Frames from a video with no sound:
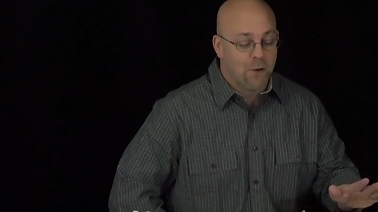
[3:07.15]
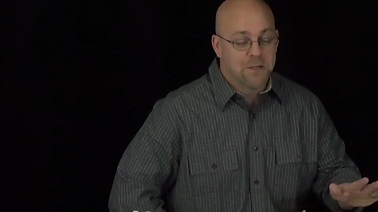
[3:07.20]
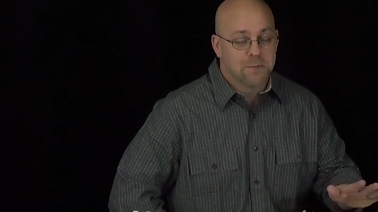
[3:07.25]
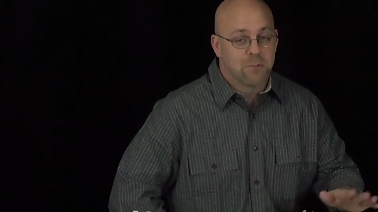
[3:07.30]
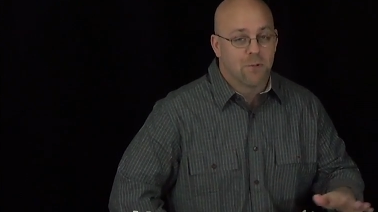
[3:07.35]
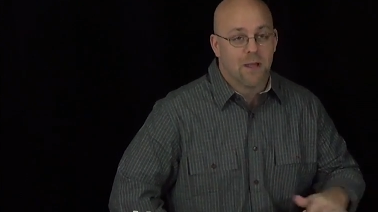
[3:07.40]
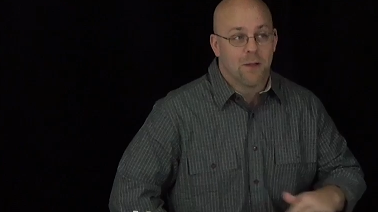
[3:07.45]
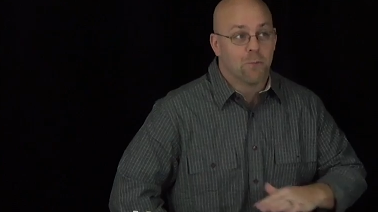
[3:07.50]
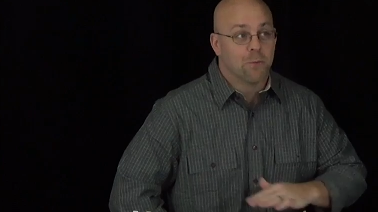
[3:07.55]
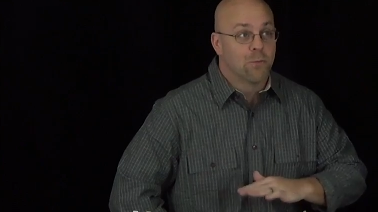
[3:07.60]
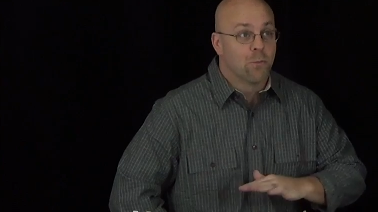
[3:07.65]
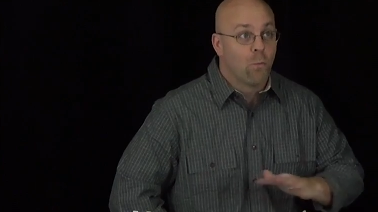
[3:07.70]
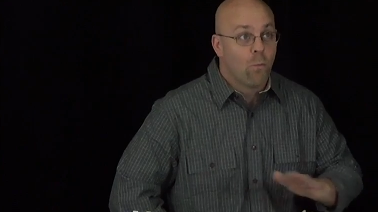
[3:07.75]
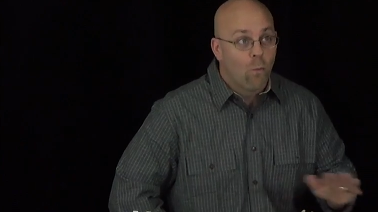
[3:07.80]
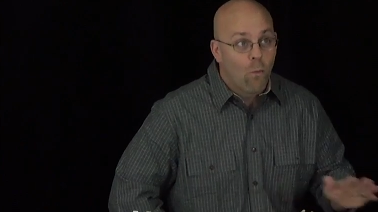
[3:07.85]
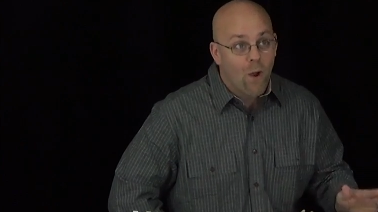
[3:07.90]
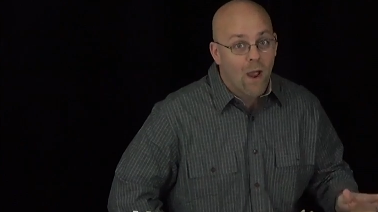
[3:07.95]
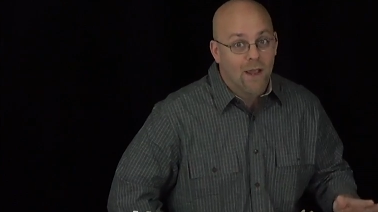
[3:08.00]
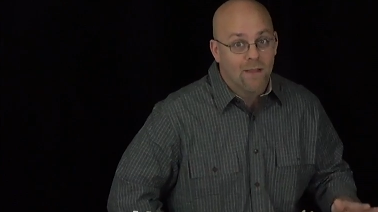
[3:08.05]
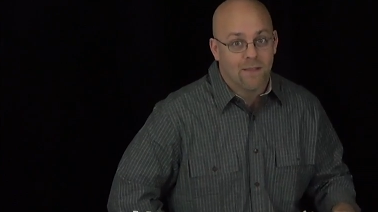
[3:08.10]
was playing was
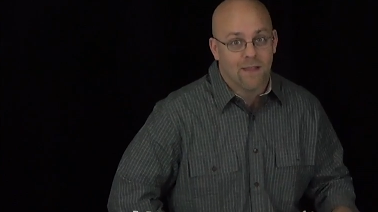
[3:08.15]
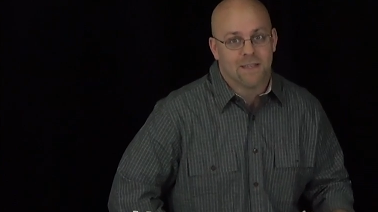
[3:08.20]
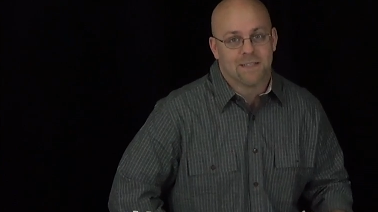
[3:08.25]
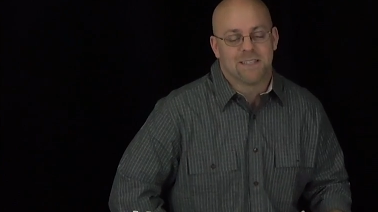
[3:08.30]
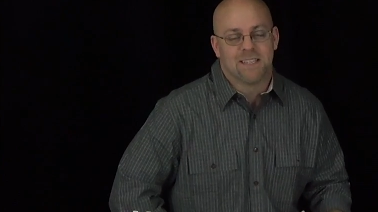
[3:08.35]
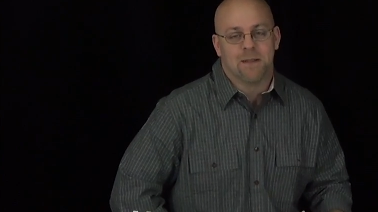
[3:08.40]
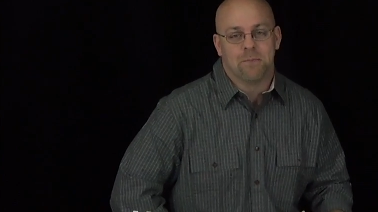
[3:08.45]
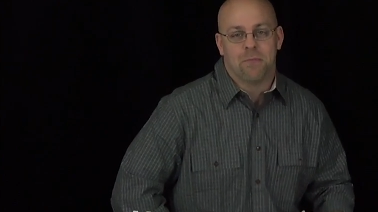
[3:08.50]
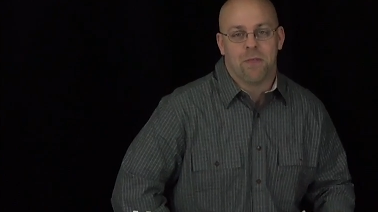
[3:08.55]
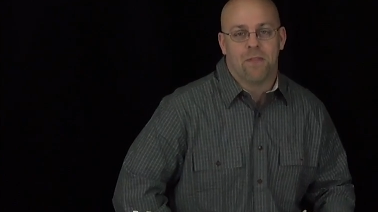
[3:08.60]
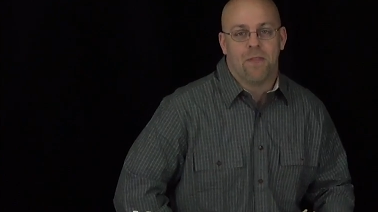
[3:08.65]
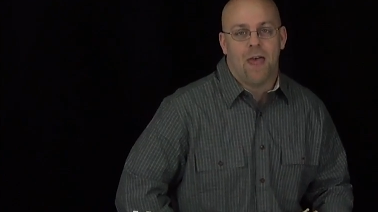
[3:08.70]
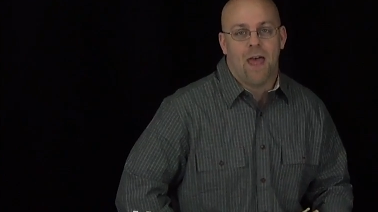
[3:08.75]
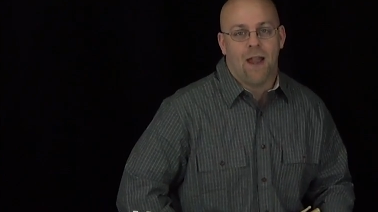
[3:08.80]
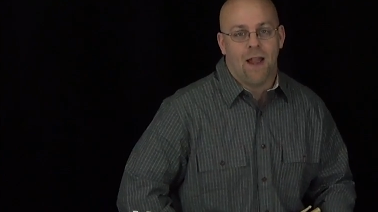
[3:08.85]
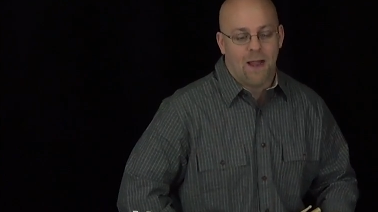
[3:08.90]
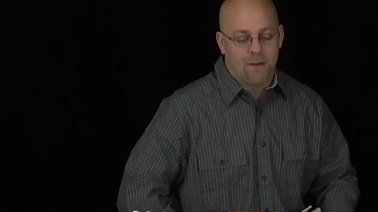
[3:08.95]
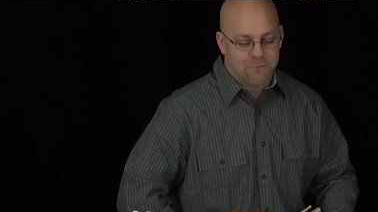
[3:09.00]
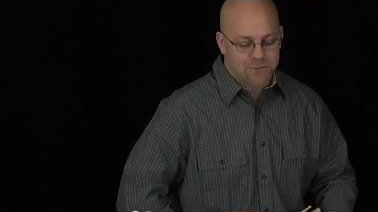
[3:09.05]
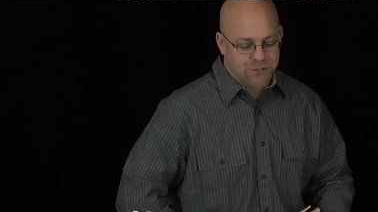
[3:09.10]
way less hip than
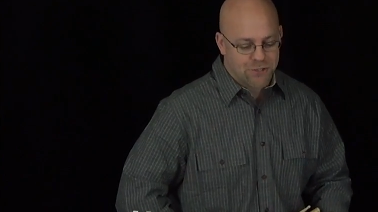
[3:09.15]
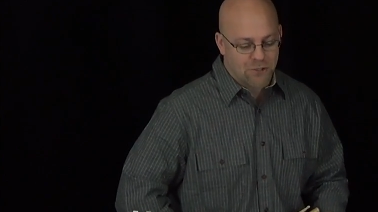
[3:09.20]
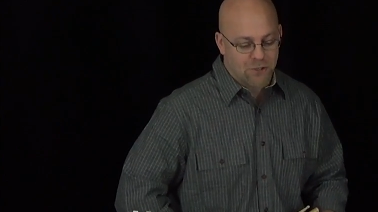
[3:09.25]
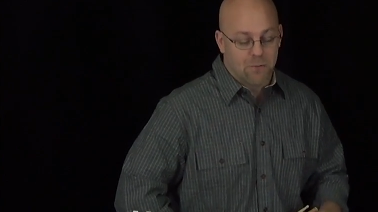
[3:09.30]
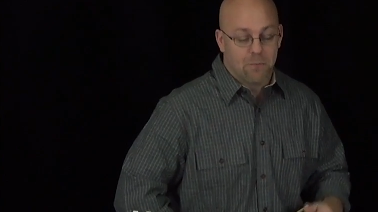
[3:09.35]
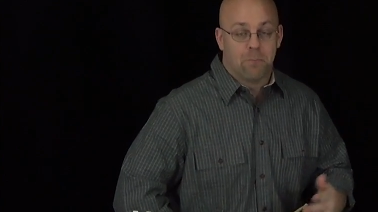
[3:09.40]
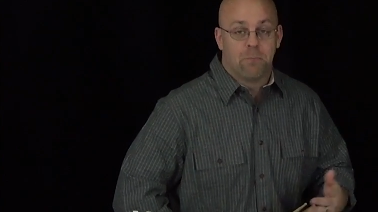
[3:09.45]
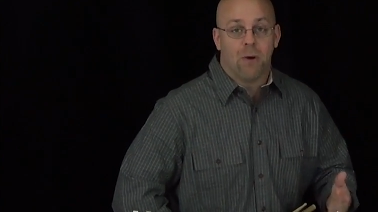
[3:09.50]
that, I'm sure.